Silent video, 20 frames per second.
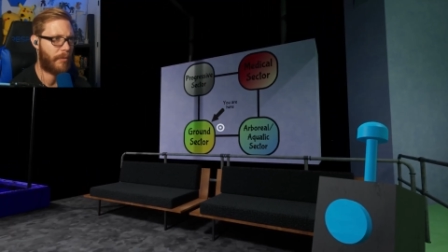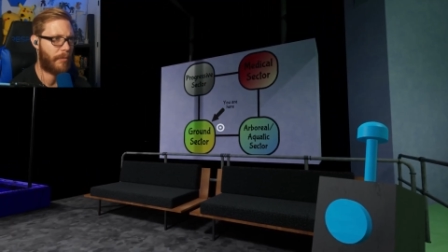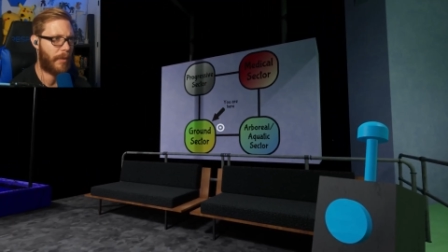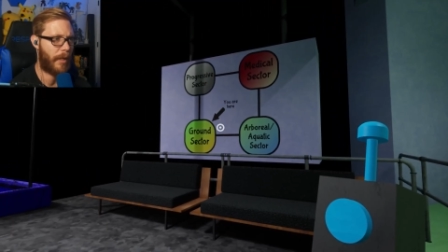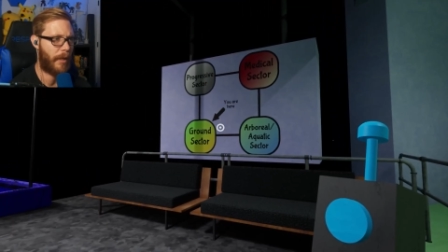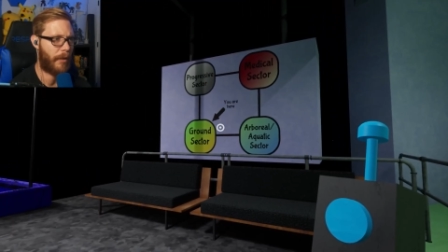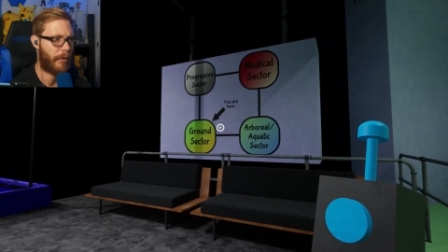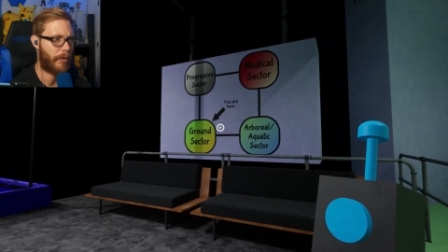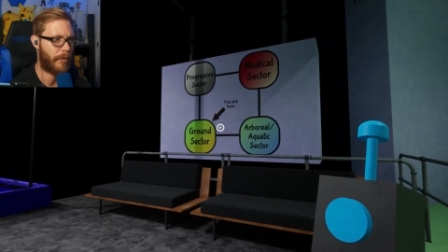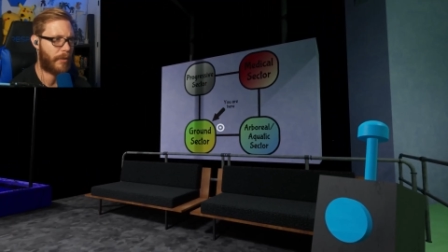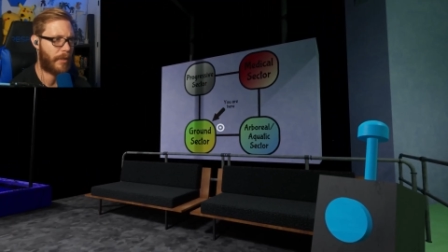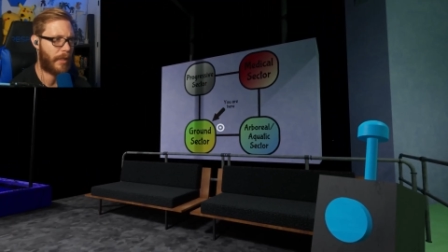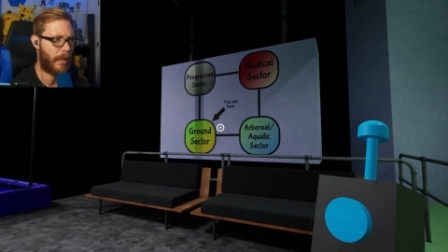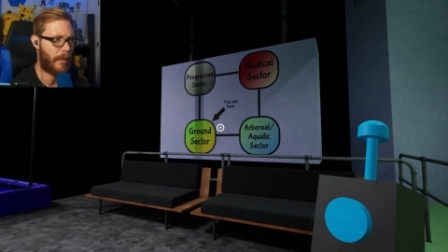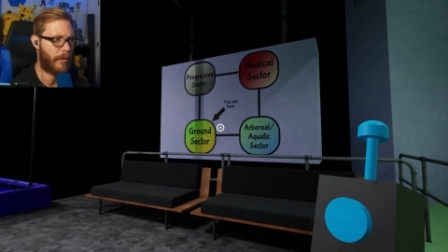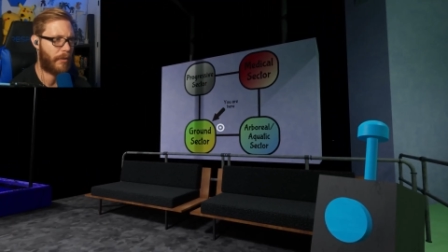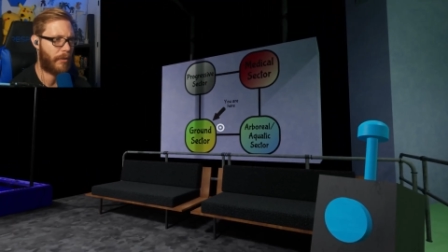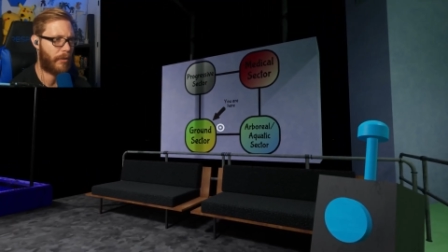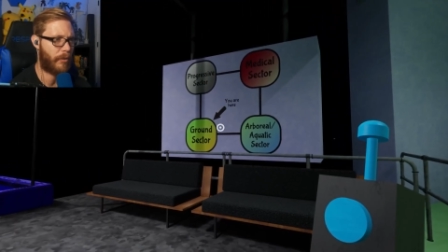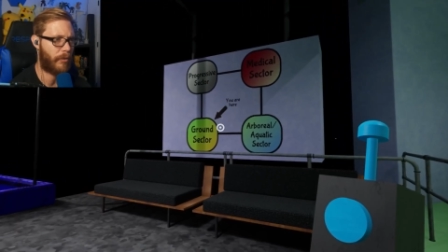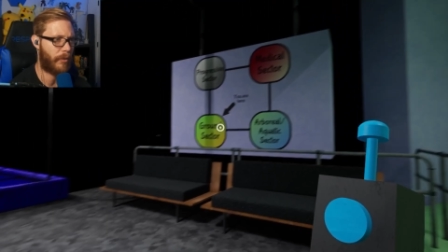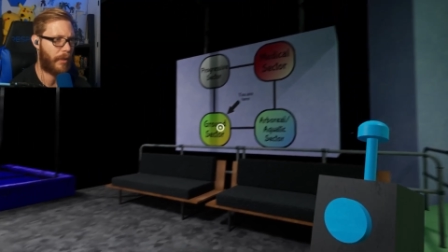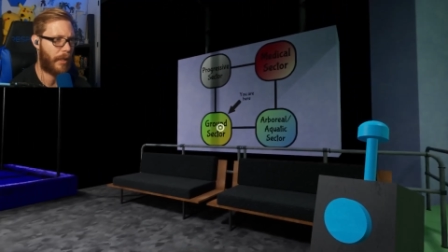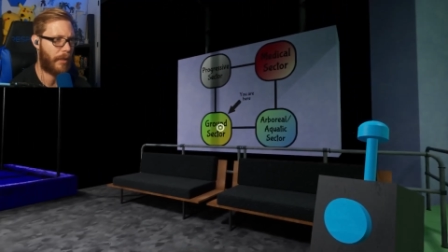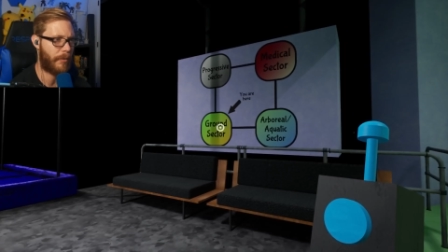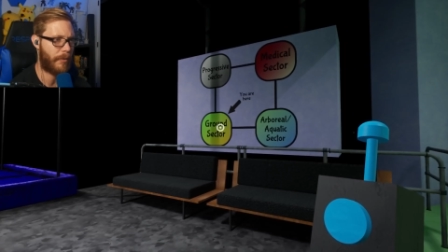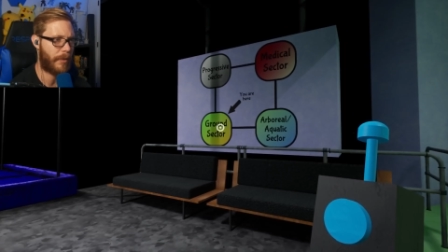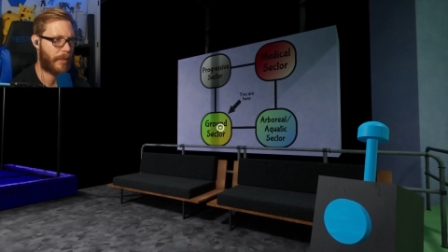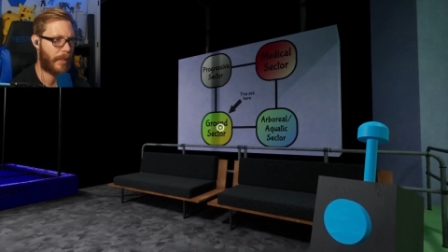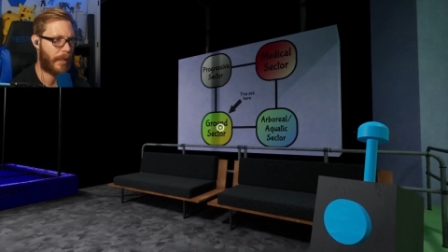medical sector,
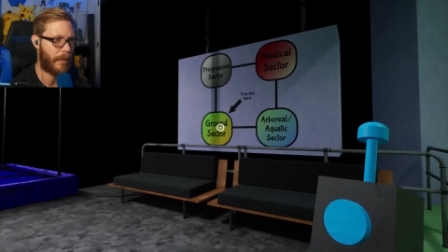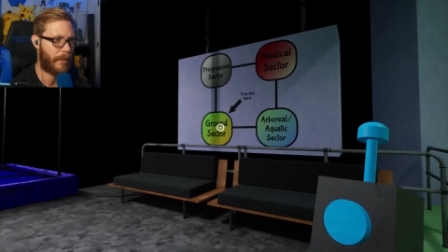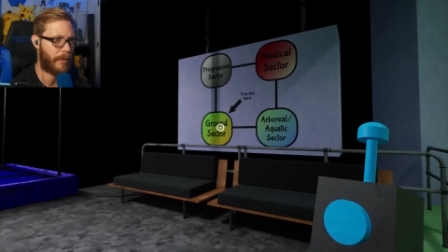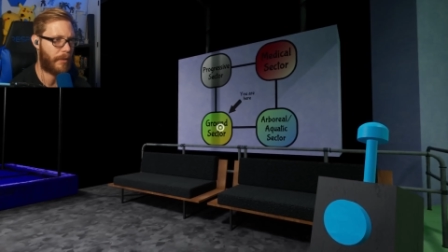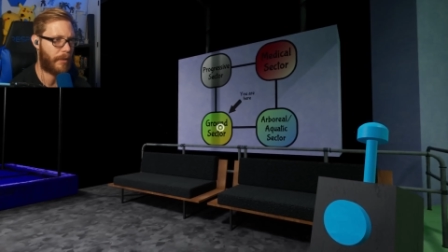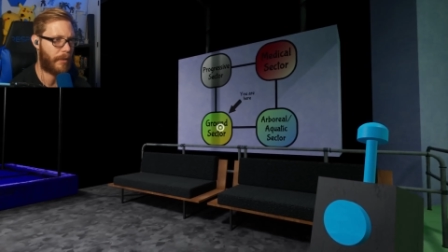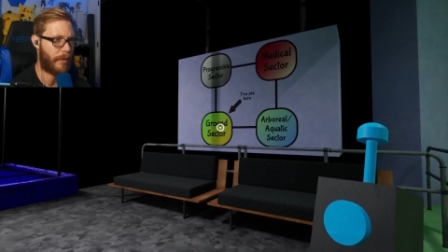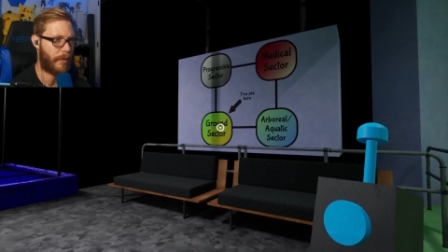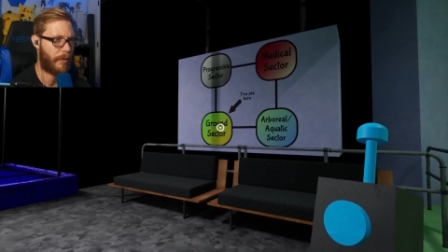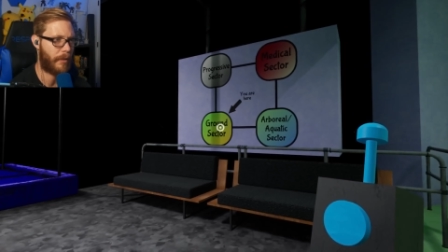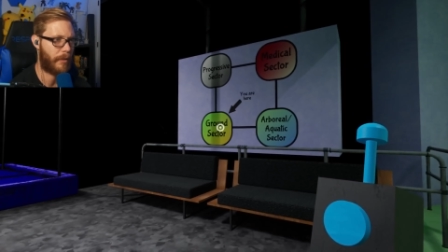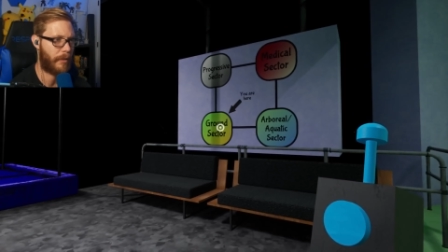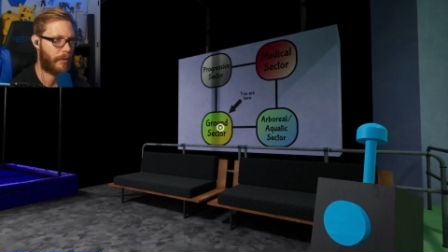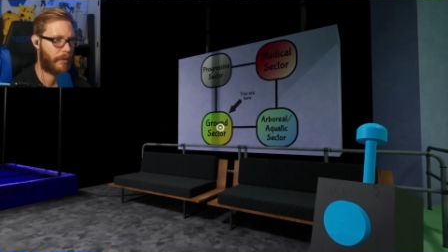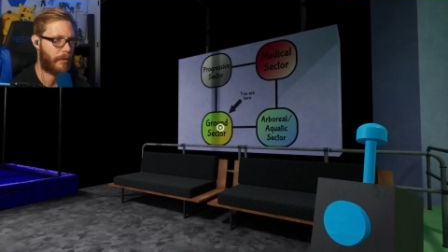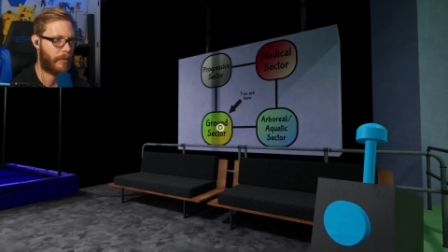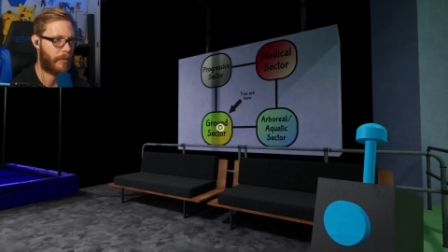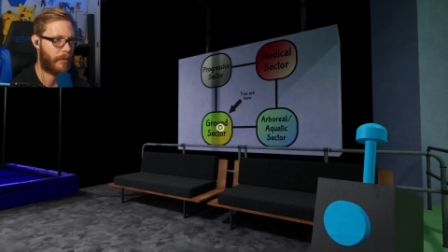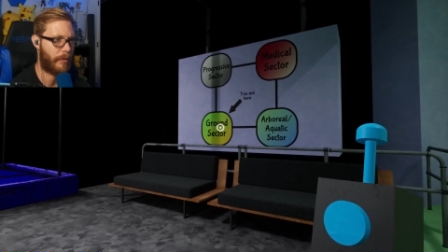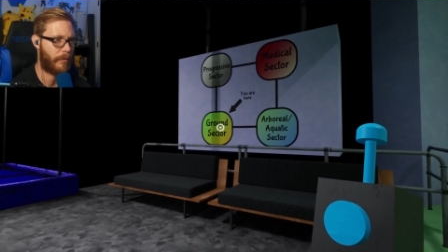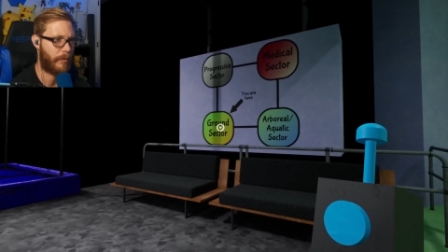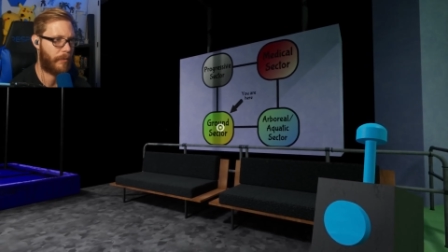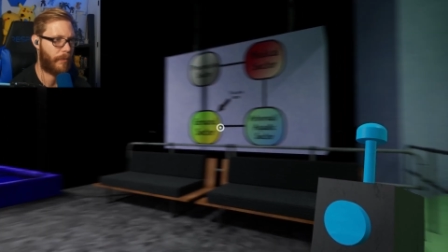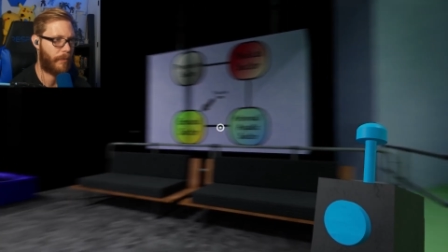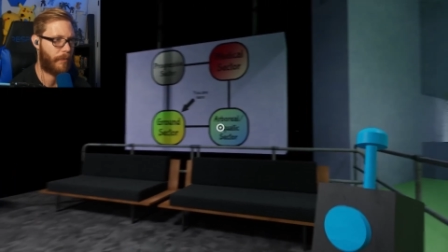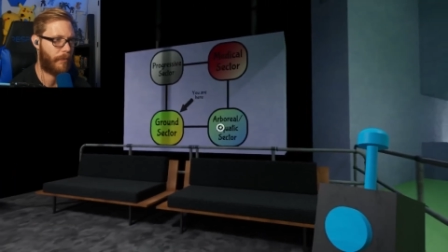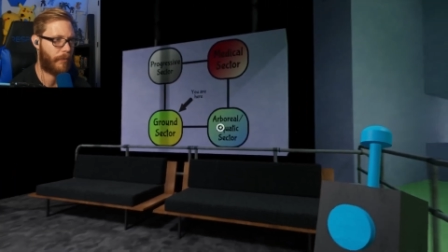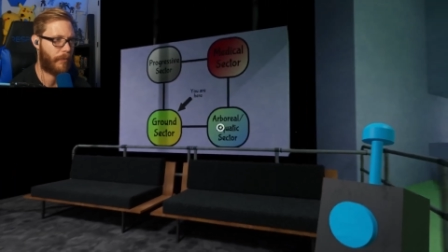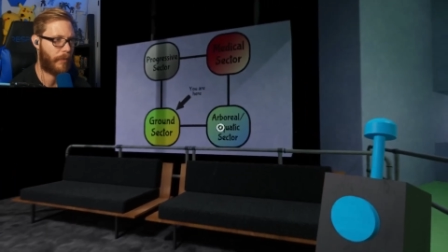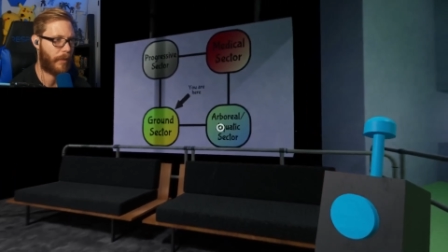ground sector
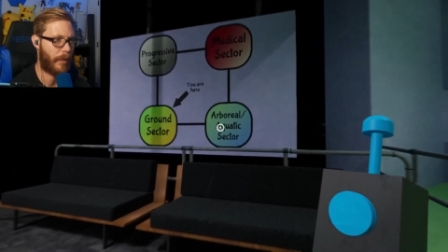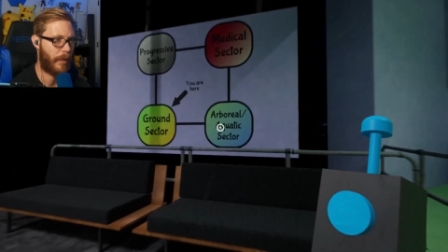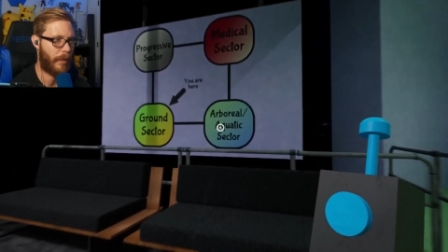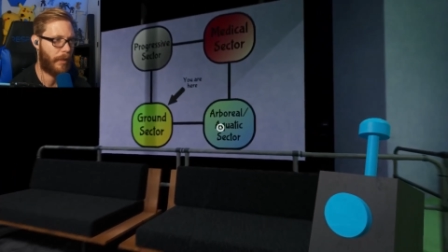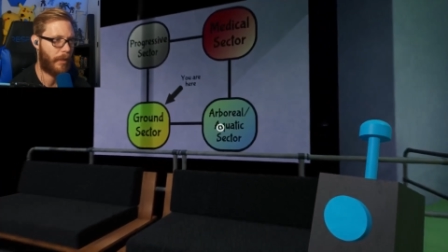and